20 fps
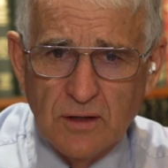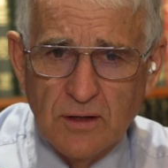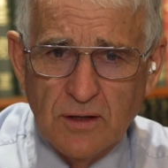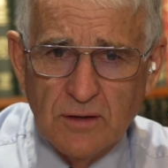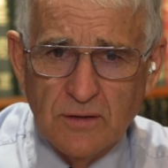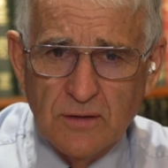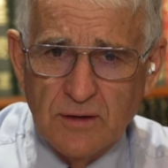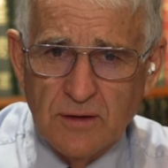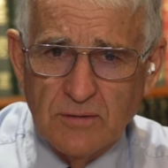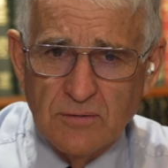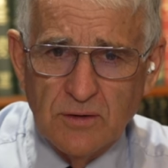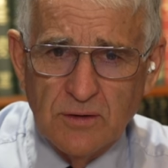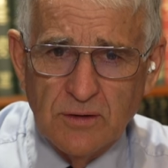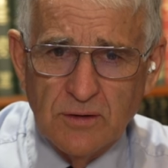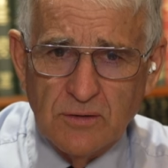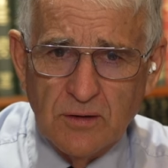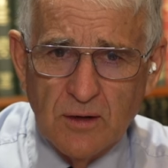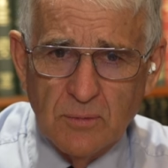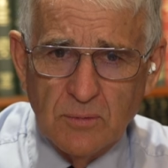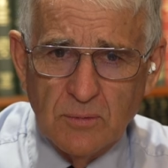in that very
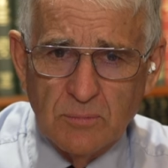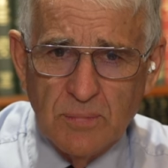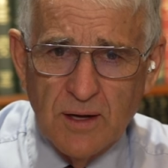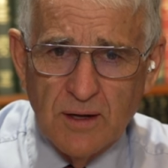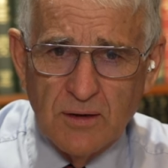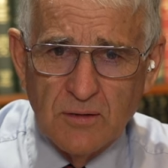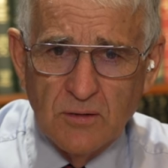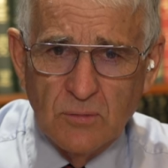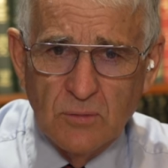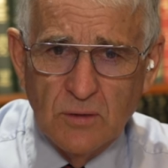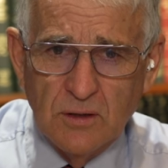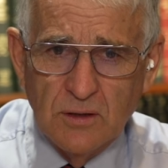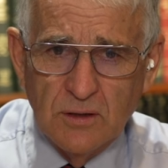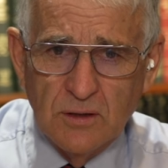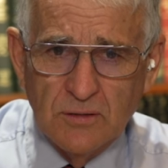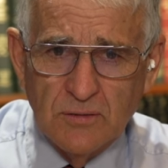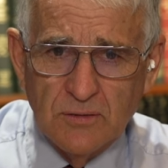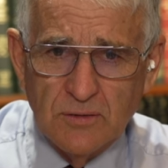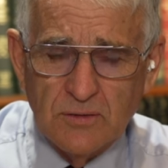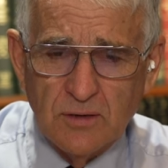troubled part of the world
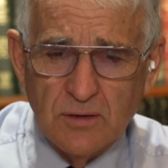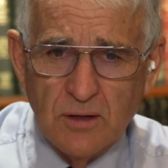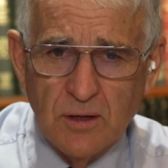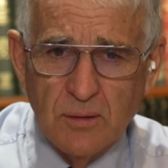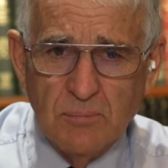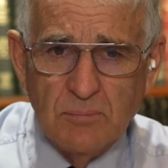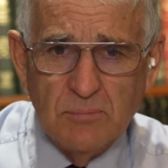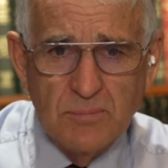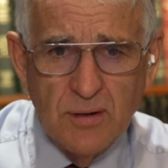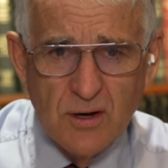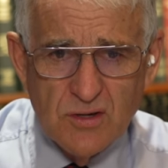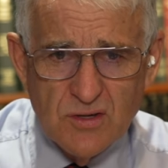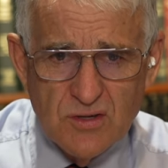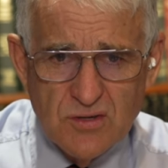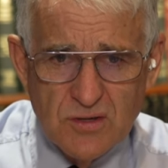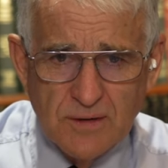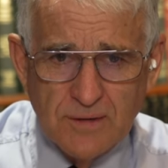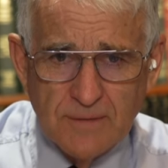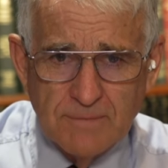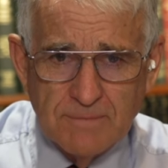at the time,
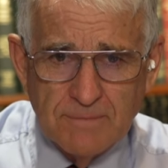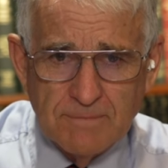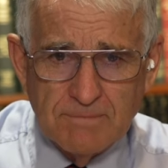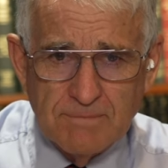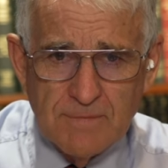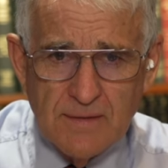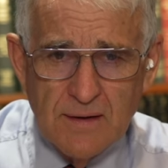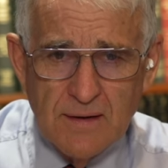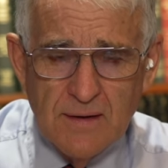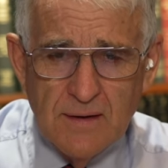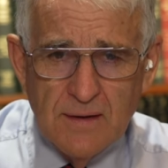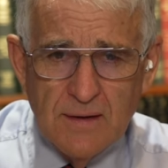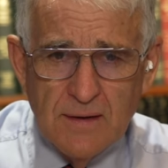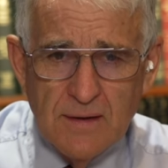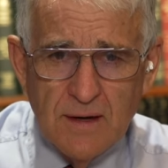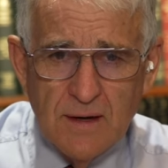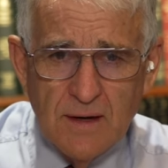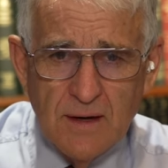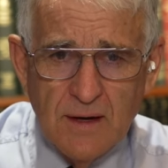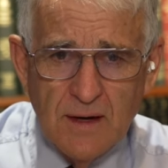Bosnia.
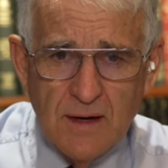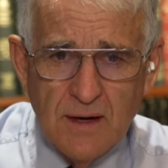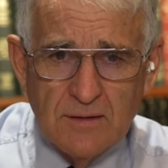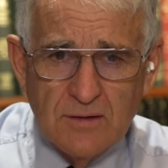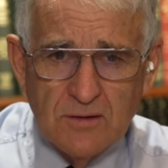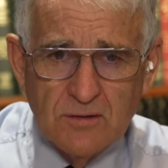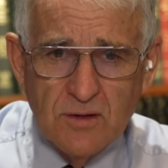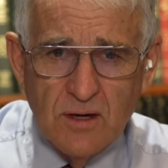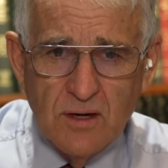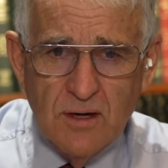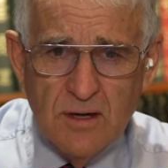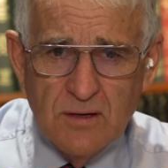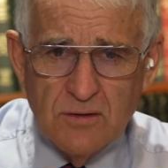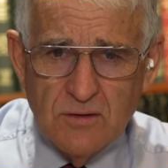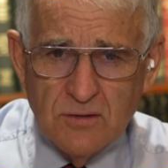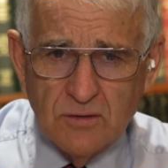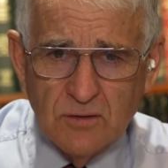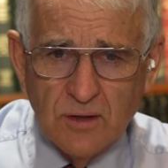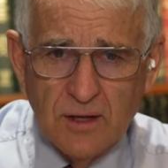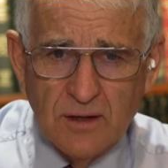And as I
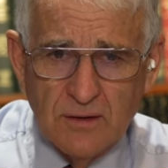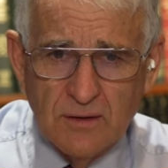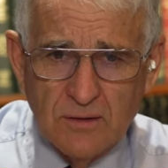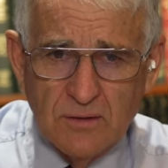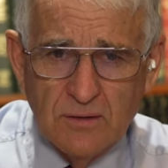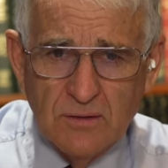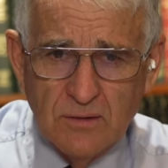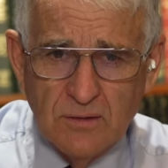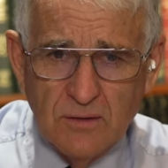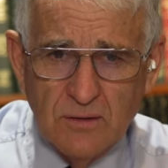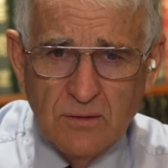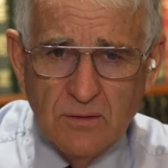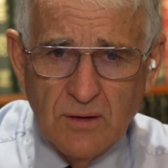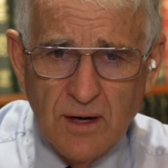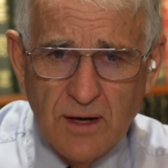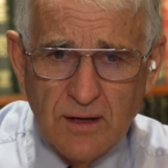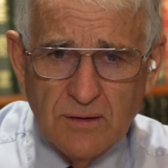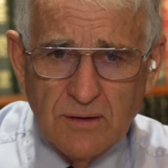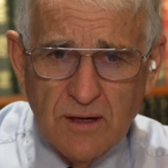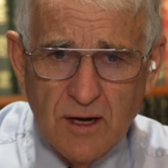understand it, you
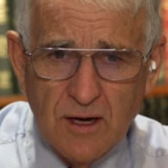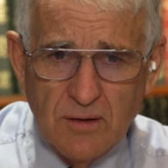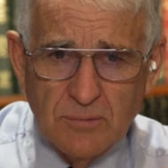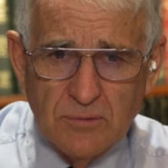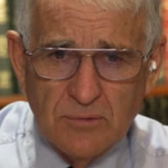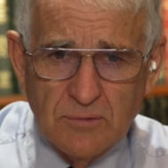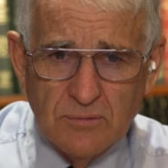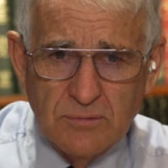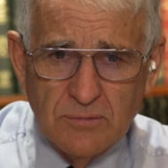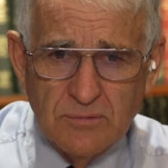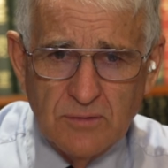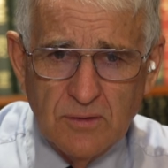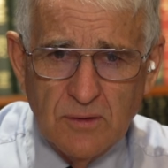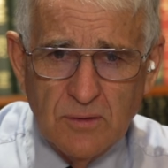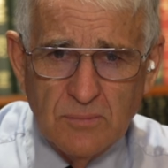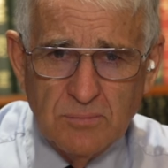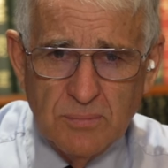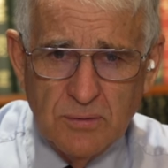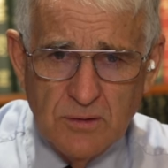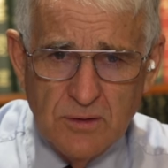had a couple of
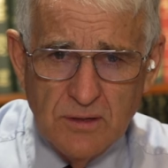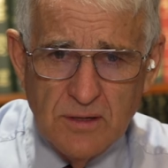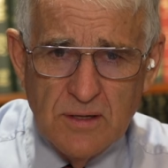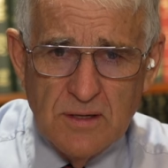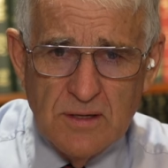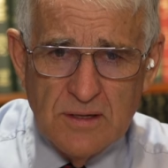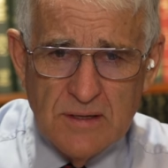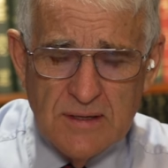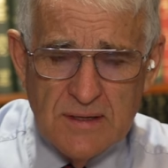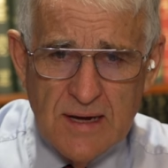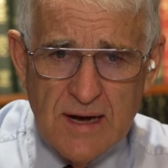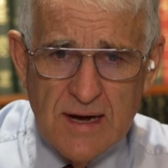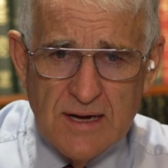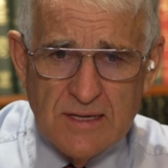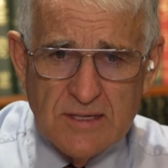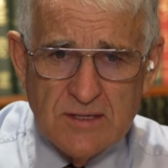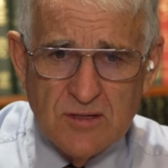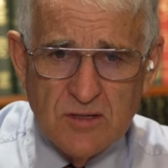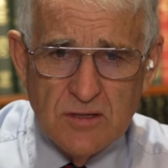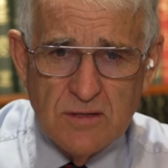pretty
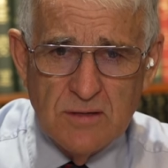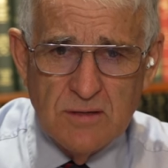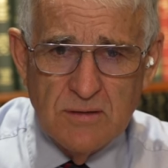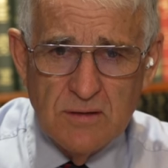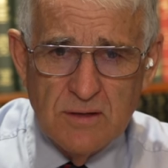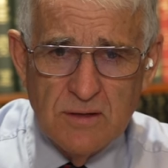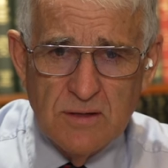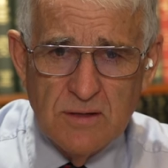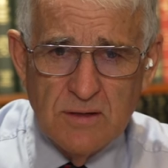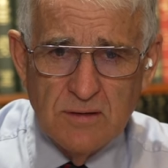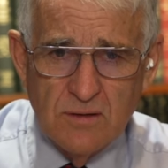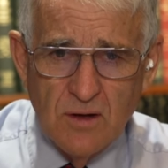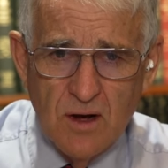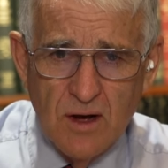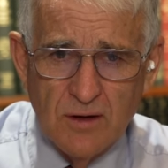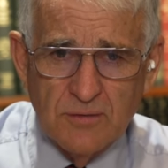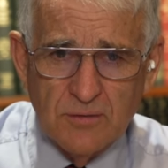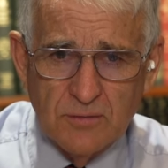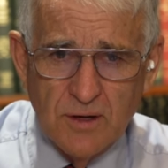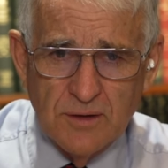nasty,
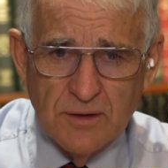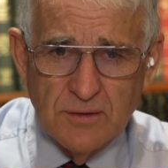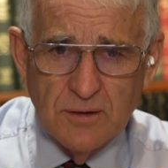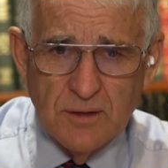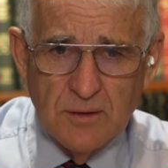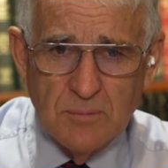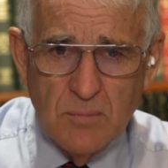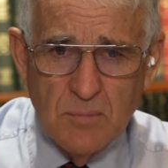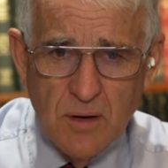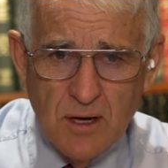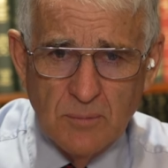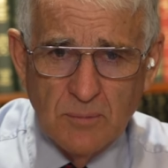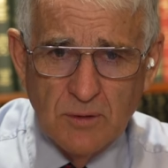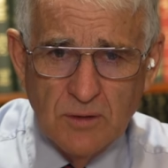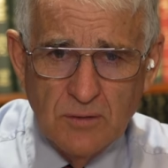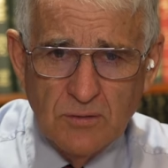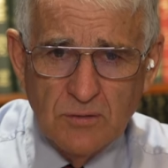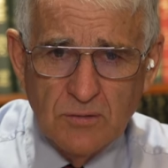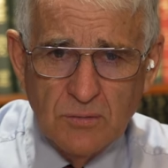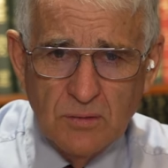life-threatening
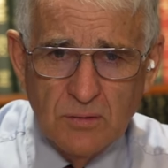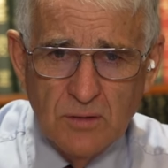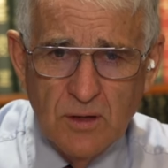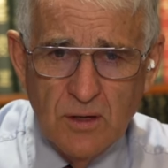moments,